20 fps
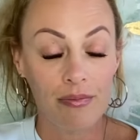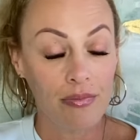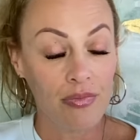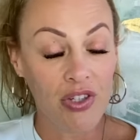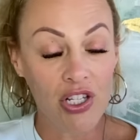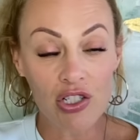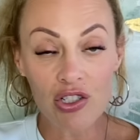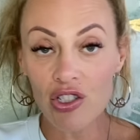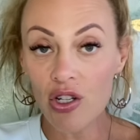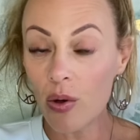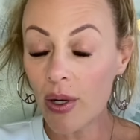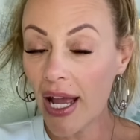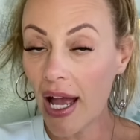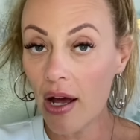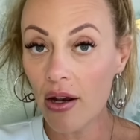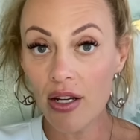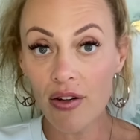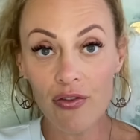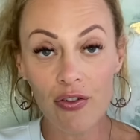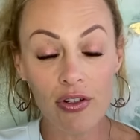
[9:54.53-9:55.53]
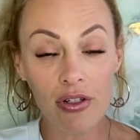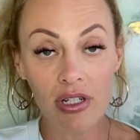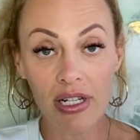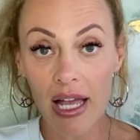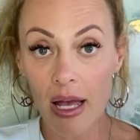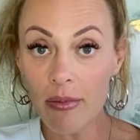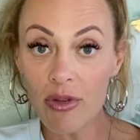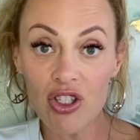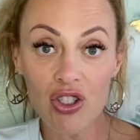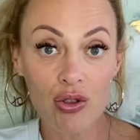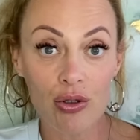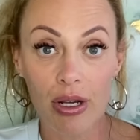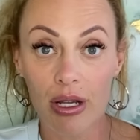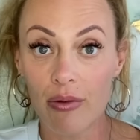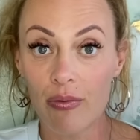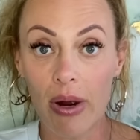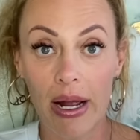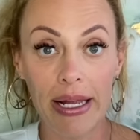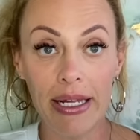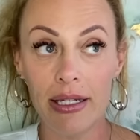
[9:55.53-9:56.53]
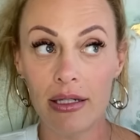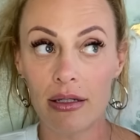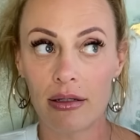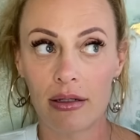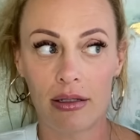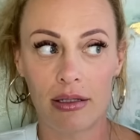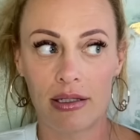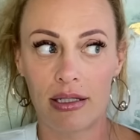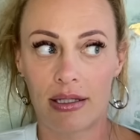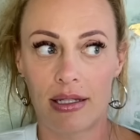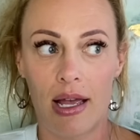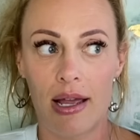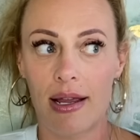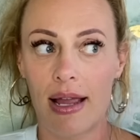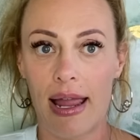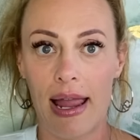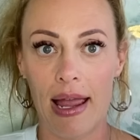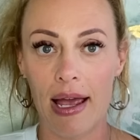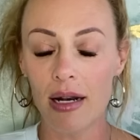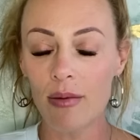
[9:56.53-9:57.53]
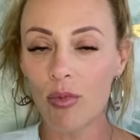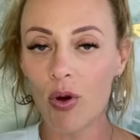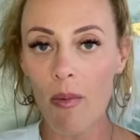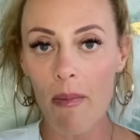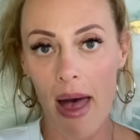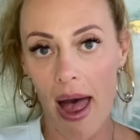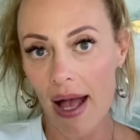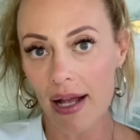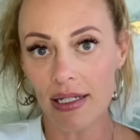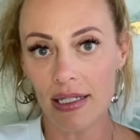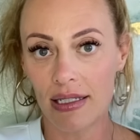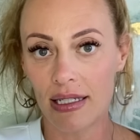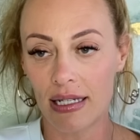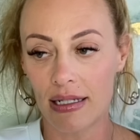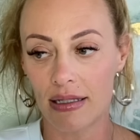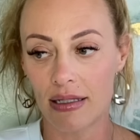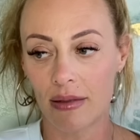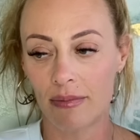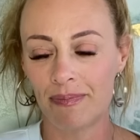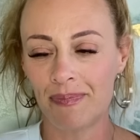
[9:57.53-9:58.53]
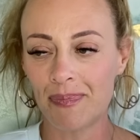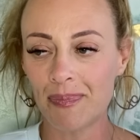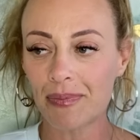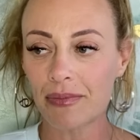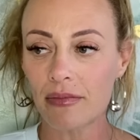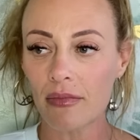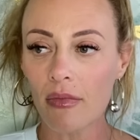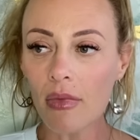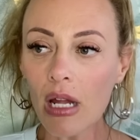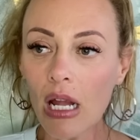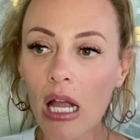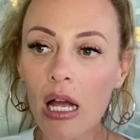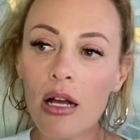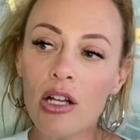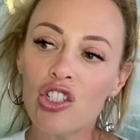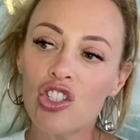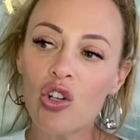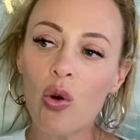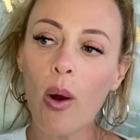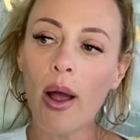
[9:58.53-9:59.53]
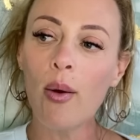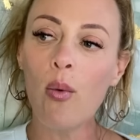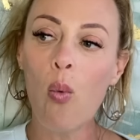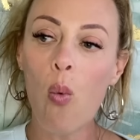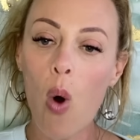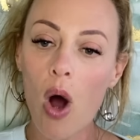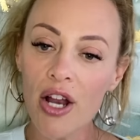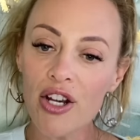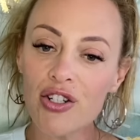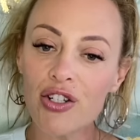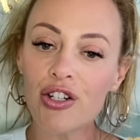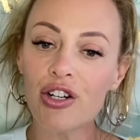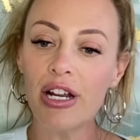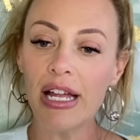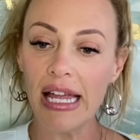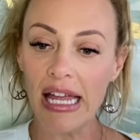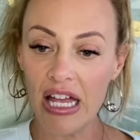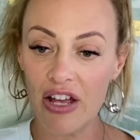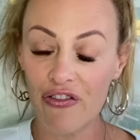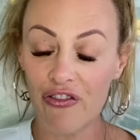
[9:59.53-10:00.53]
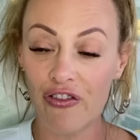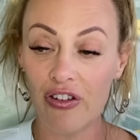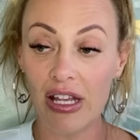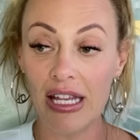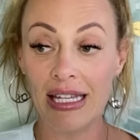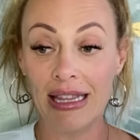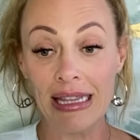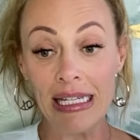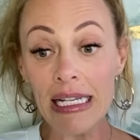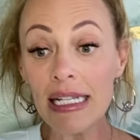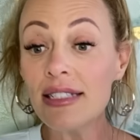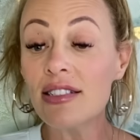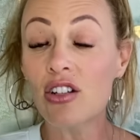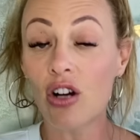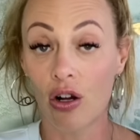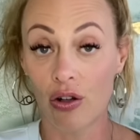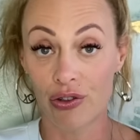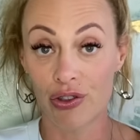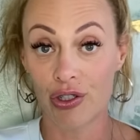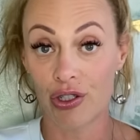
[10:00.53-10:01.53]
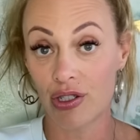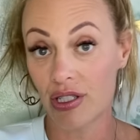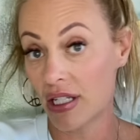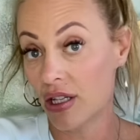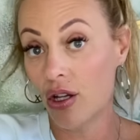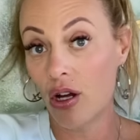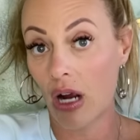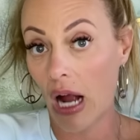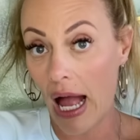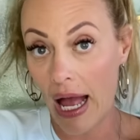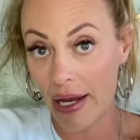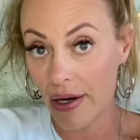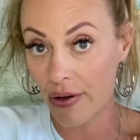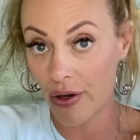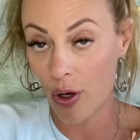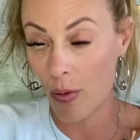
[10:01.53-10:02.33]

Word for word: There's no accounting for chemistry, right? It's like animal magnetism. So I wonder if in these cultures, and look, I don't